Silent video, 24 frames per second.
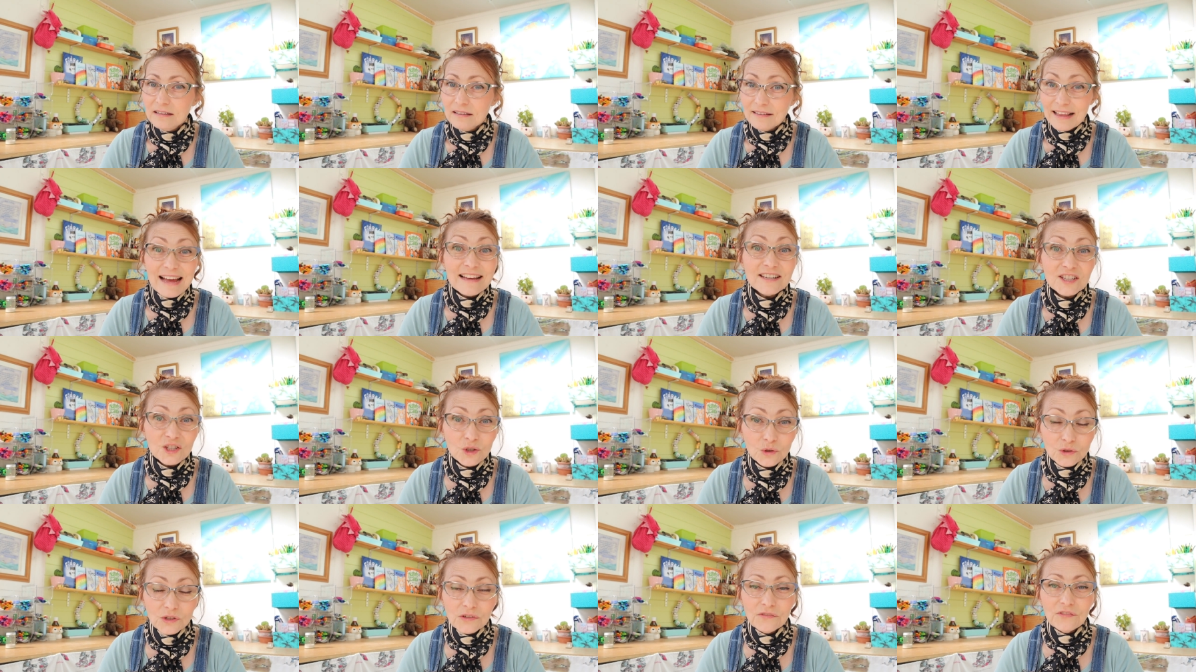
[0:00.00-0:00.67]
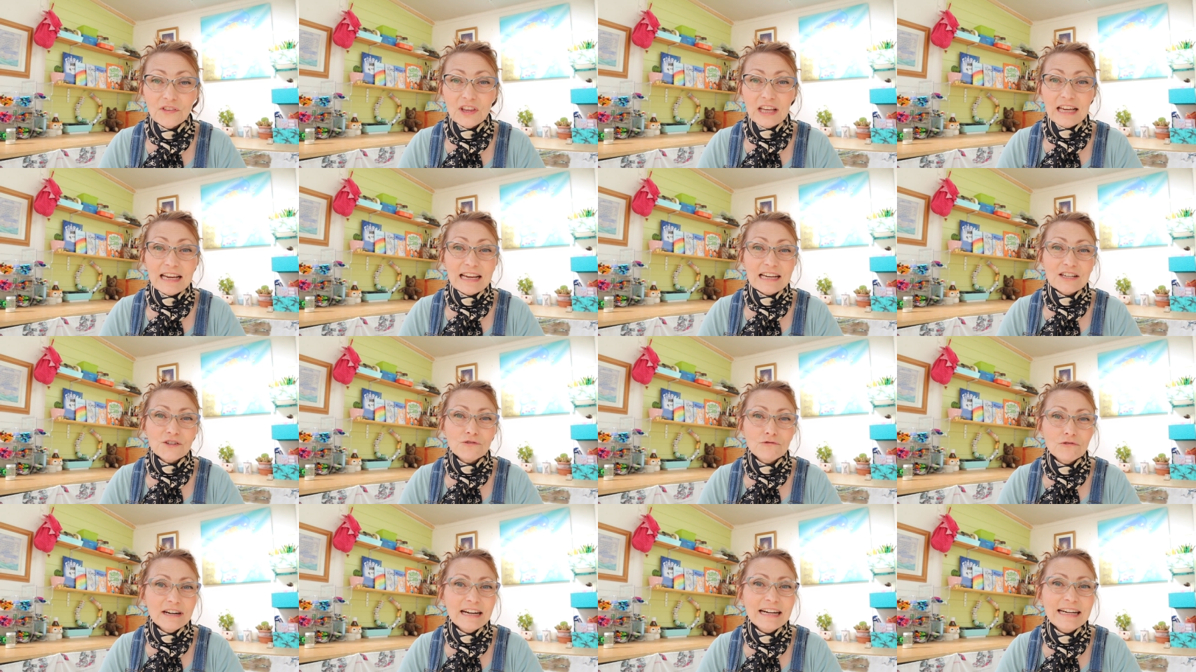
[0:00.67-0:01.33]
That sort of thing
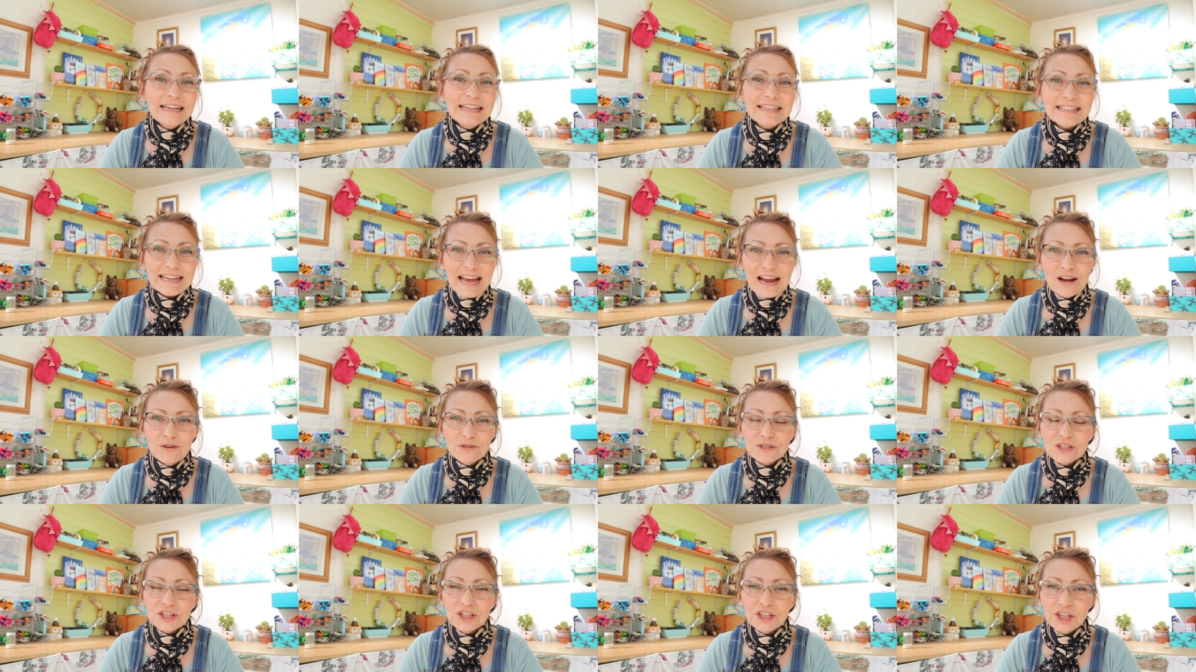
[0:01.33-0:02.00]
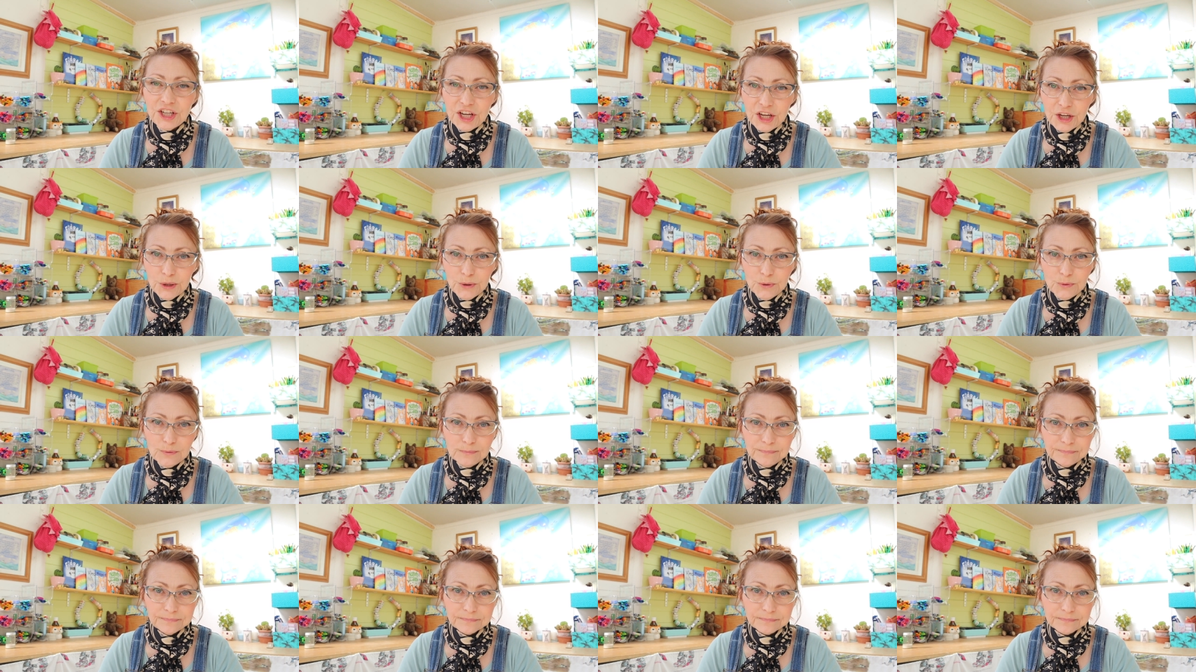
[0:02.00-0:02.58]
is really down to you.